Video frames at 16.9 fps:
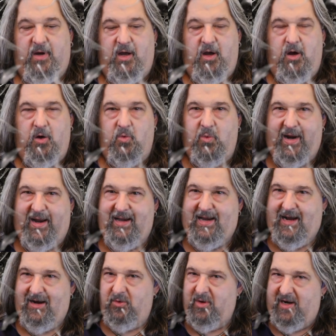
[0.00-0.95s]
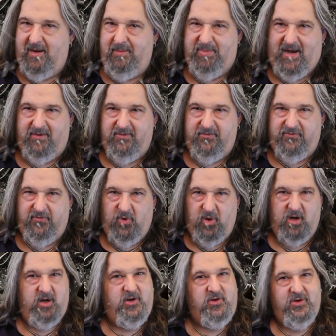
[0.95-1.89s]
Right now we're at about
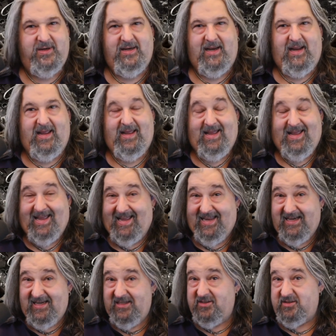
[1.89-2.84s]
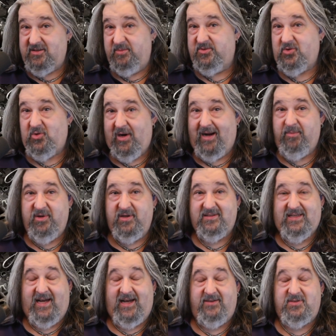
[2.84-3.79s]
480 subscribers.
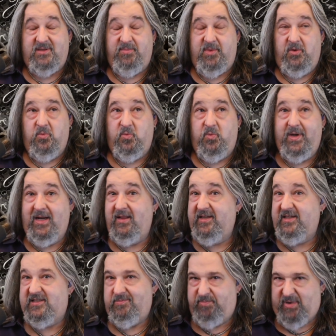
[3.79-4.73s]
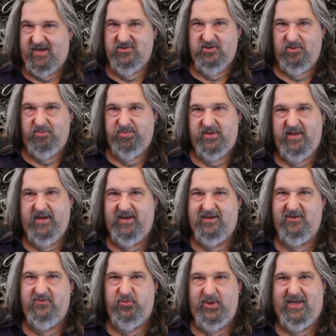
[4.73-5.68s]
I have something really special
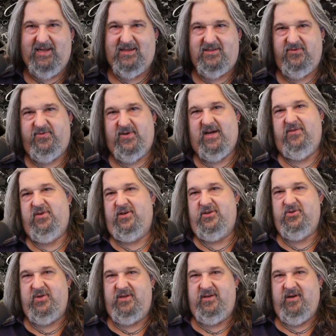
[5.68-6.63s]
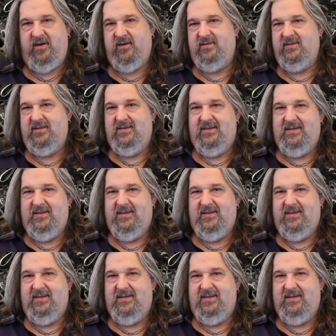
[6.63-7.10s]
planned if we get to 500, y'all.